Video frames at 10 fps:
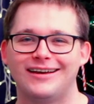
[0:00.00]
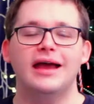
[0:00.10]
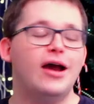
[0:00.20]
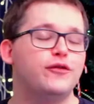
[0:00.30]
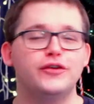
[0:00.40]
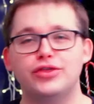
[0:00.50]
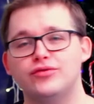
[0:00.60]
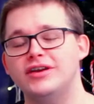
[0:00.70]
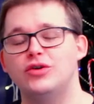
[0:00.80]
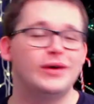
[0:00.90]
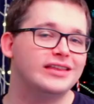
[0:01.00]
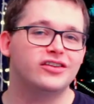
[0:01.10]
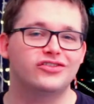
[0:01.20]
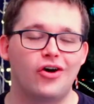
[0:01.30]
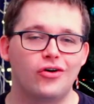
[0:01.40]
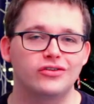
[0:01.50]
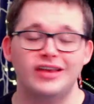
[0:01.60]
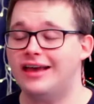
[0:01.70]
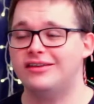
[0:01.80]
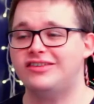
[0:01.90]
Halford 3 Winter Songs
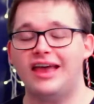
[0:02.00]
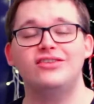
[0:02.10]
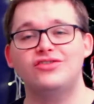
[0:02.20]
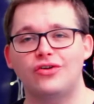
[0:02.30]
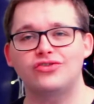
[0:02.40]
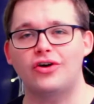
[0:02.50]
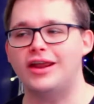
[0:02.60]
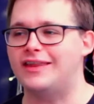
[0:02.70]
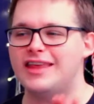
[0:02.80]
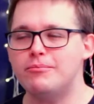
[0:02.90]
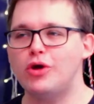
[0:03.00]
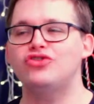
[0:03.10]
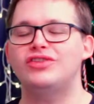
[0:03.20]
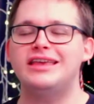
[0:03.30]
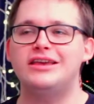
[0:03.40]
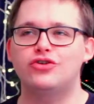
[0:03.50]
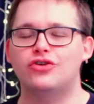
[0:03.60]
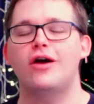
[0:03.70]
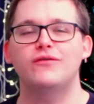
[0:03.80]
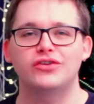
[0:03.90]
has 10 songs on it and they're mostly
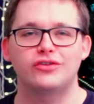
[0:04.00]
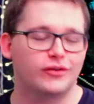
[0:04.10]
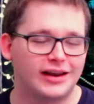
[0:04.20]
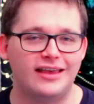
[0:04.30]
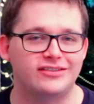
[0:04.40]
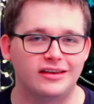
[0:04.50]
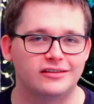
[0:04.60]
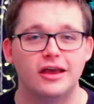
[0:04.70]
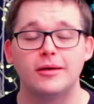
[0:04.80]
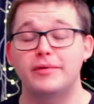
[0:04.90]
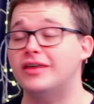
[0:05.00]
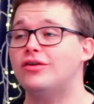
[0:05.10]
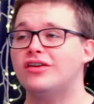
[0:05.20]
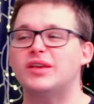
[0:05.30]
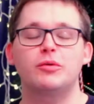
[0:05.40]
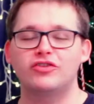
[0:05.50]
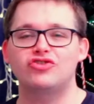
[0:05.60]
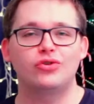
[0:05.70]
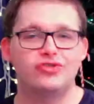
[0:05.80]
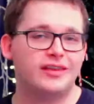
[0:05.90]
covers of classics, but there are some
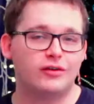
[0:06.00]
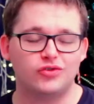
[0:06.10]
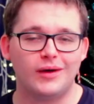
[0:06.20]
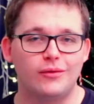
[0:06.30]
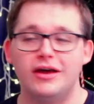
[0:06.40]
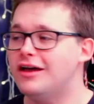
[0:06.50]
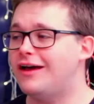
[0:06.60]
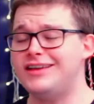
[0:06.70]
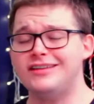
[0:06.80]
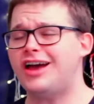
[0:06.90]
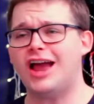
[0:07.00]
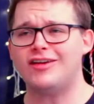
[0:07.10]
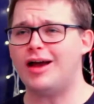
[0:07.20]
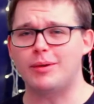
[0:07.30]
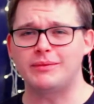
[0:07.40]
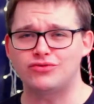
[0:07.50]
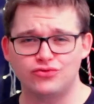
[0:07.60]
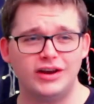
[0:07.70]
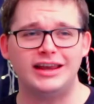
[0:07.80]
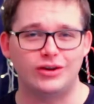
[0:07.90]
originals in there as well, and the entire album is
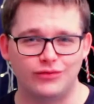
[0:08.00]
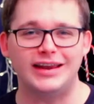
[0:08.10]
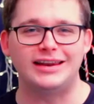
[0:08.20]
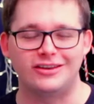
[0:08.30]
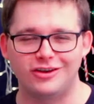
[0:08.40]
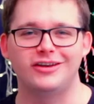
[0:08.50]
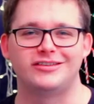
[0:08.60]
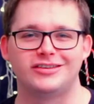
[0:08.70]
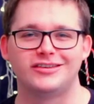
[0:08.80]
really, really good.